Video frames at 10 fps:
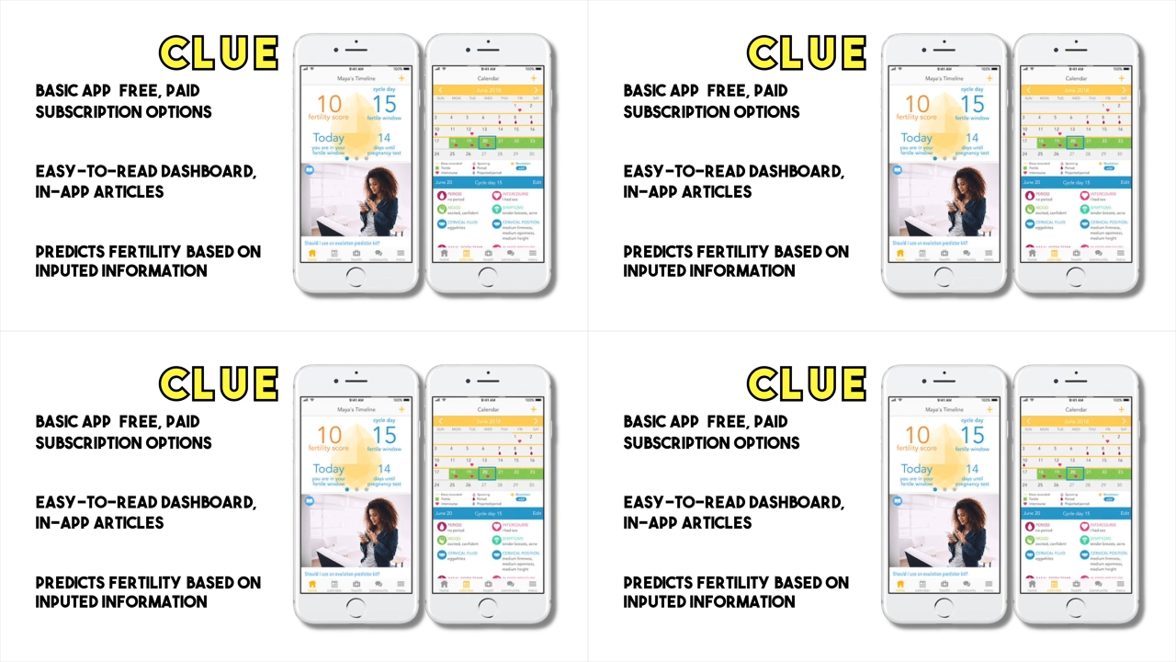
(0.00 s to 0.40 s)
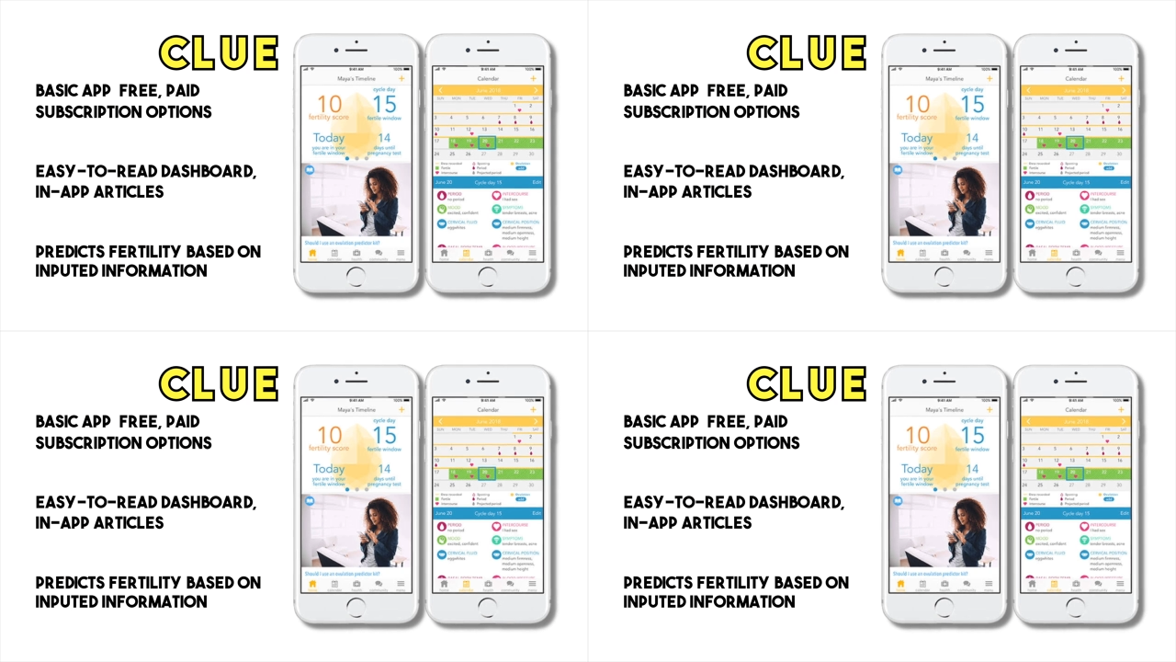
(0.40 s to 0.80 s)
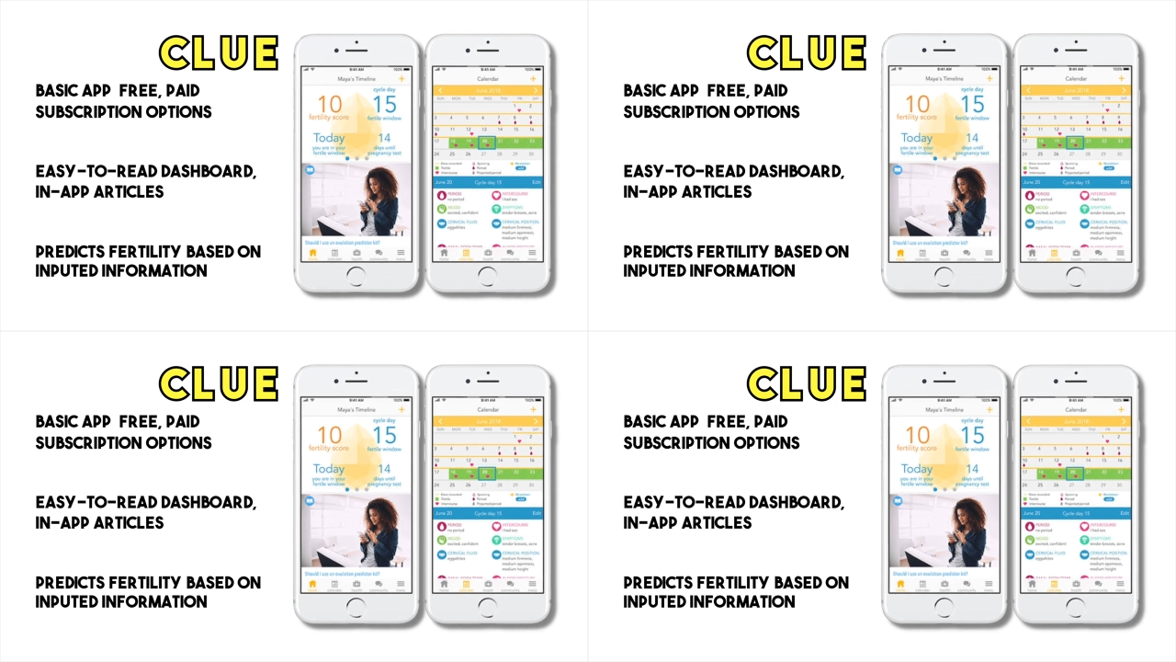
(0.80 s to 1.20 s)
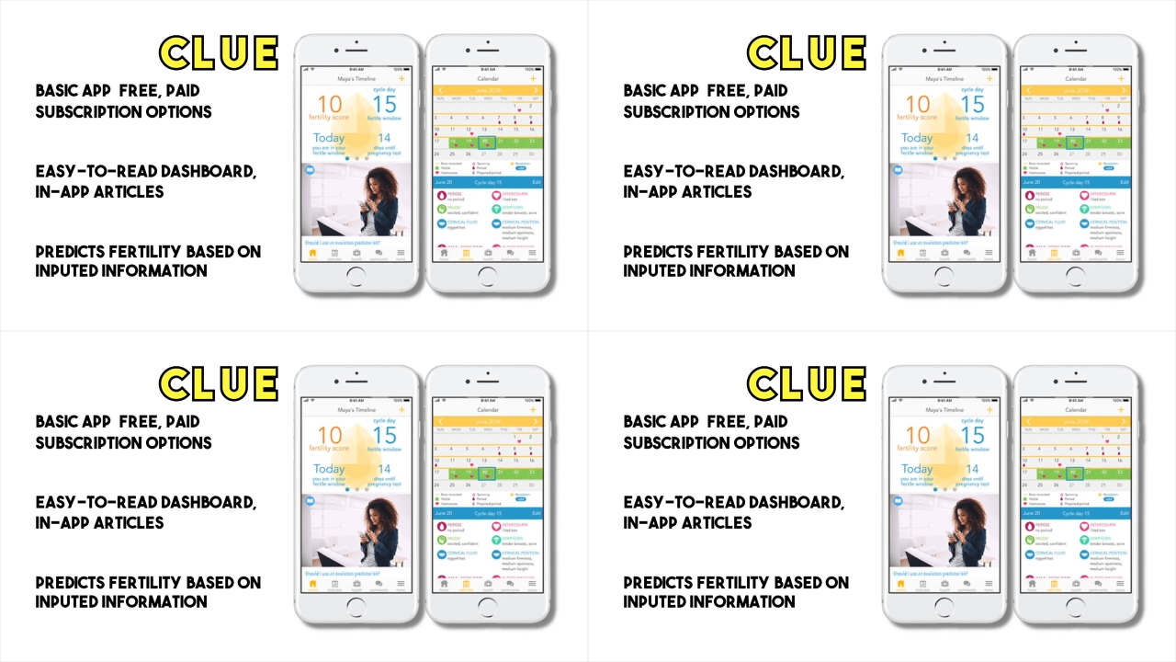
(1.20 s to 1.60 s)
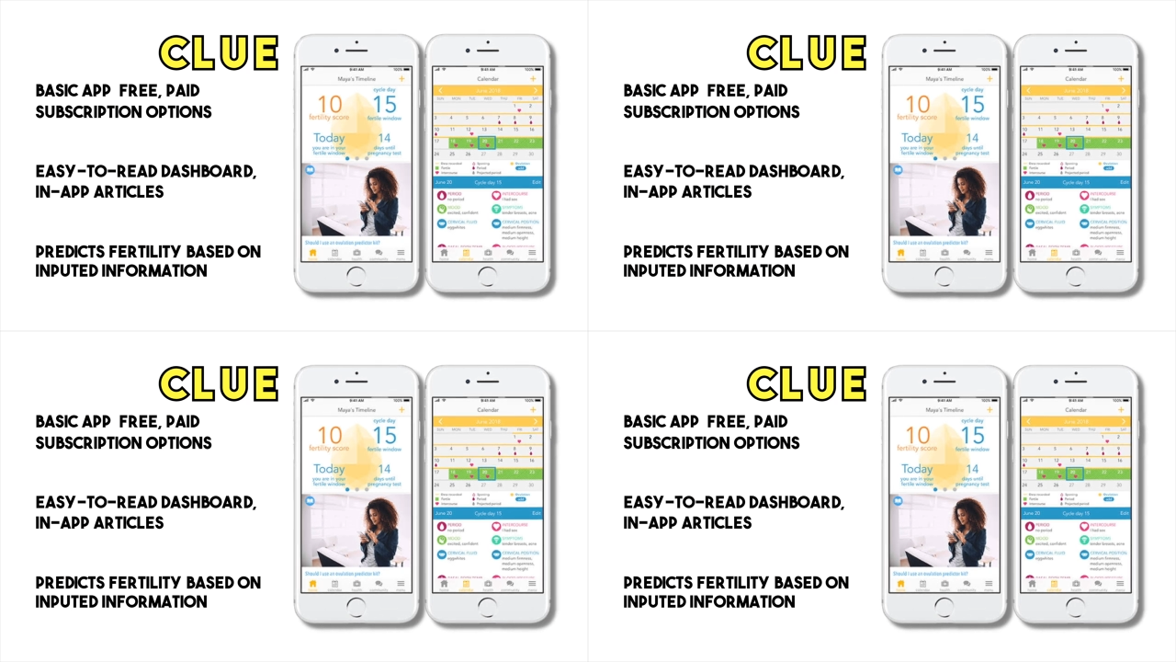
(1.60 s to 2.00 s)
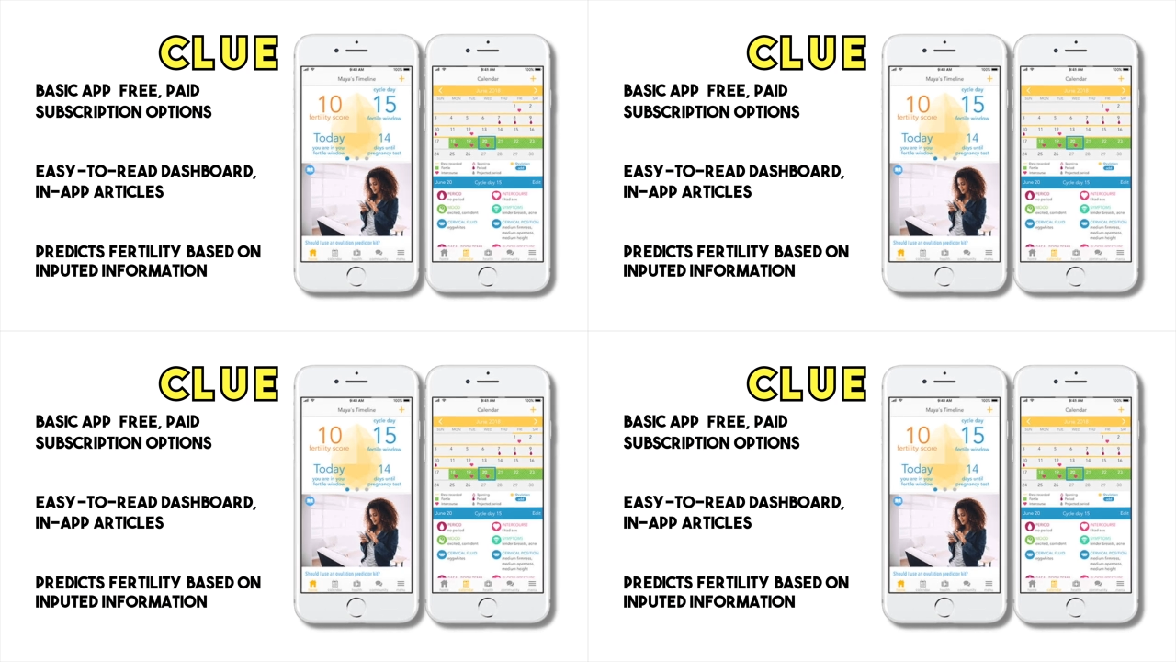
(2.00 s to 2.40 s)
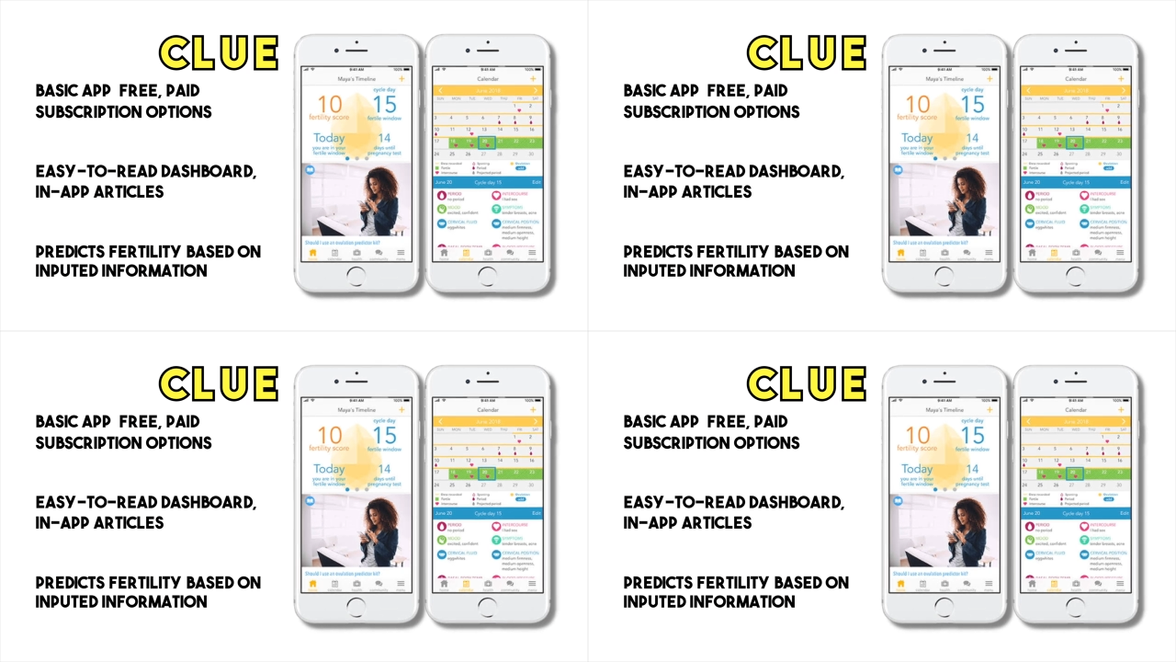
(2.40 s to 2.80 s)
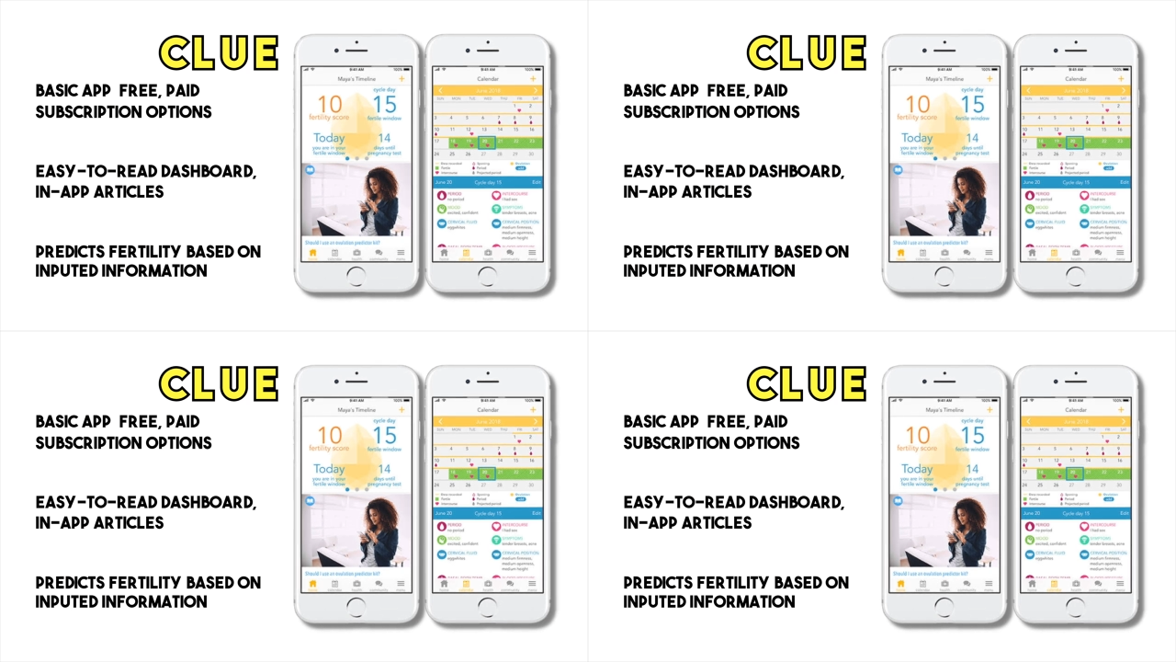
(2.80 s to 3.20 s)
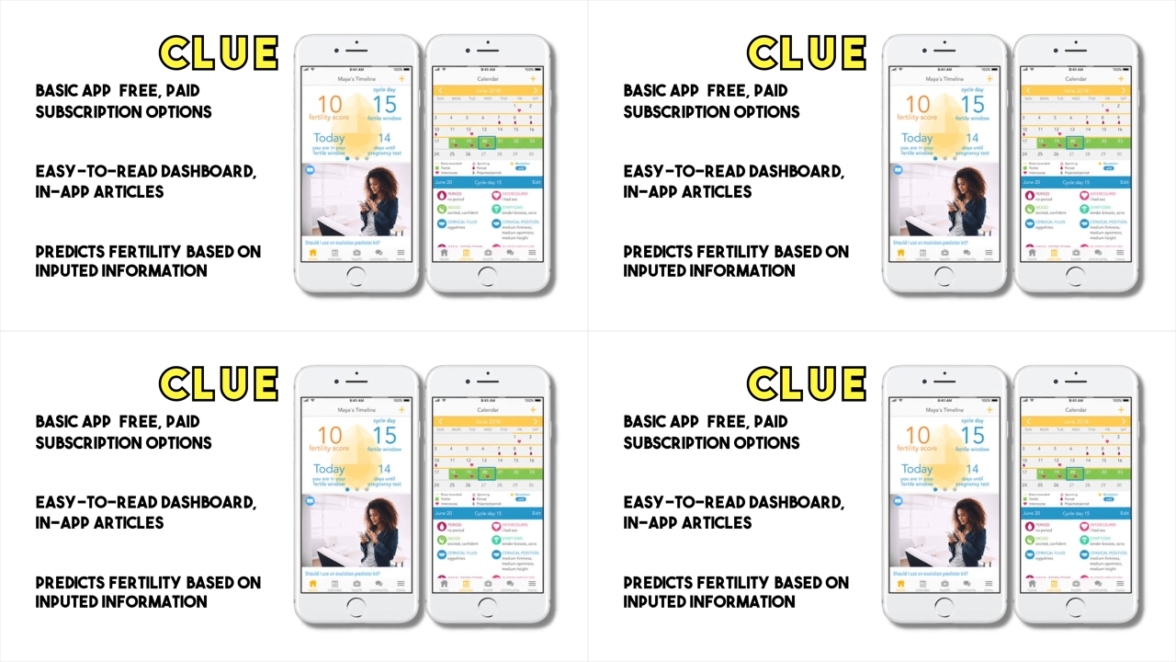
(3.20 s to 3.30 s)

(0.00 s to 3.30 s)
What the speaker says: [unreadable: no face in view]